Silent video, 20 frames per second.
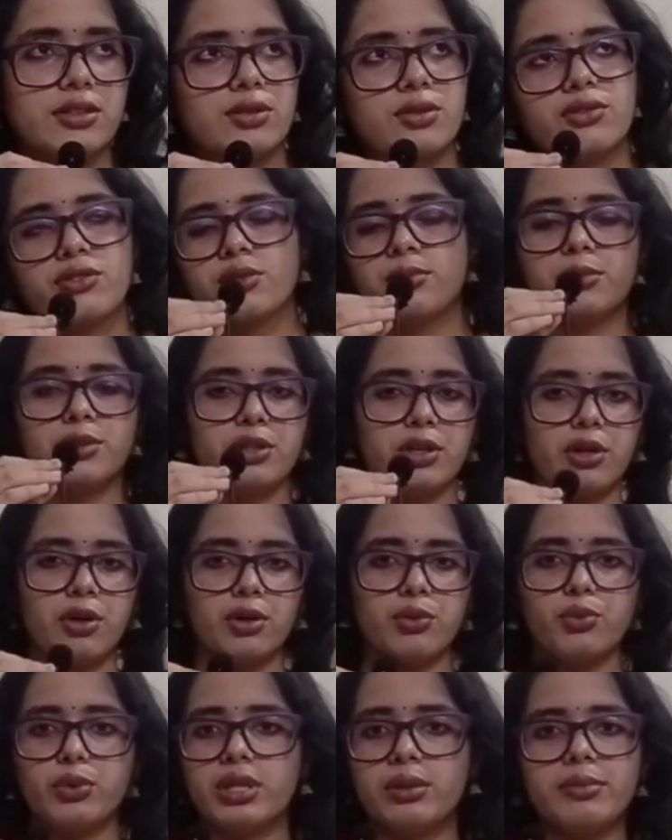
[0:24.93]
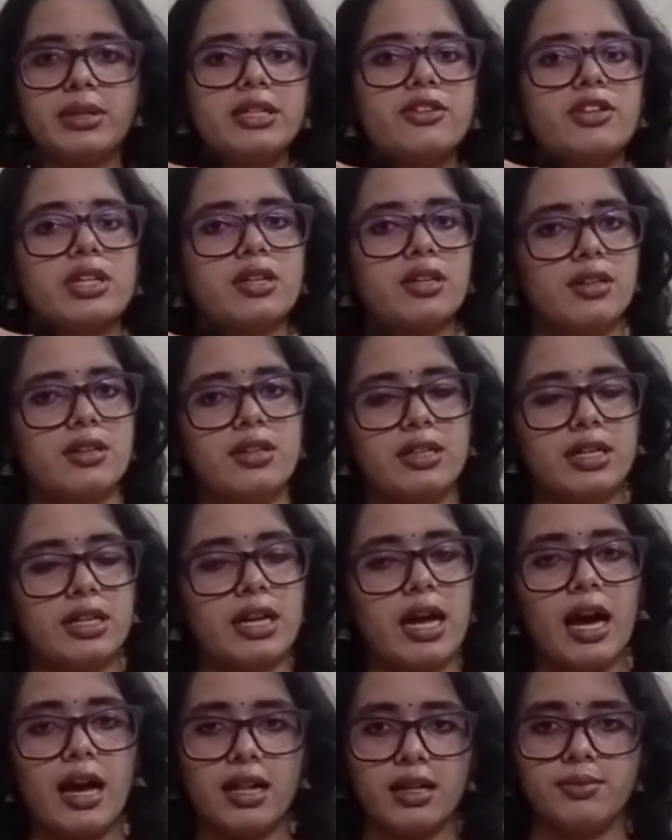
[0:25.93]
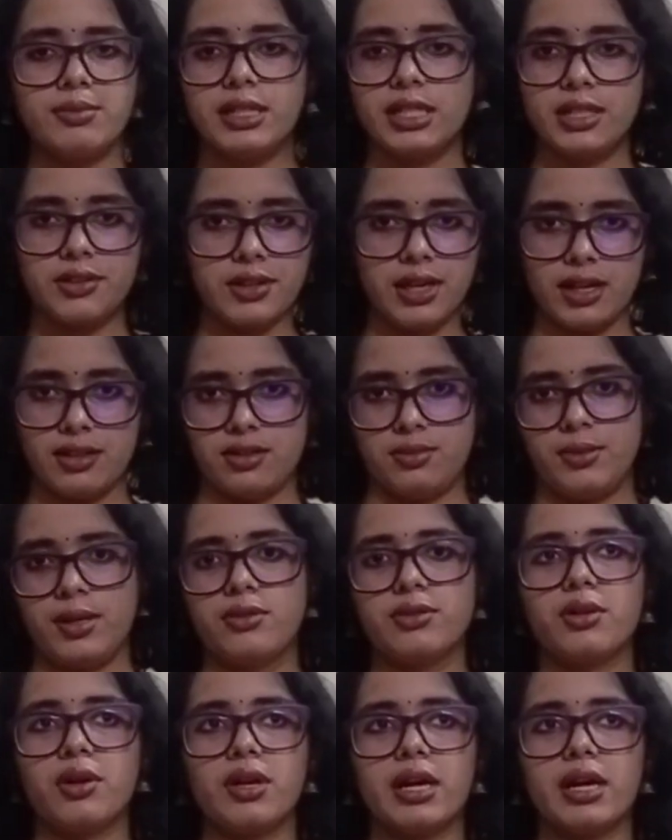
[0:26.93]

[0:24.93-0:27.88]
So from today on, we meet regularly and I'll update you guys about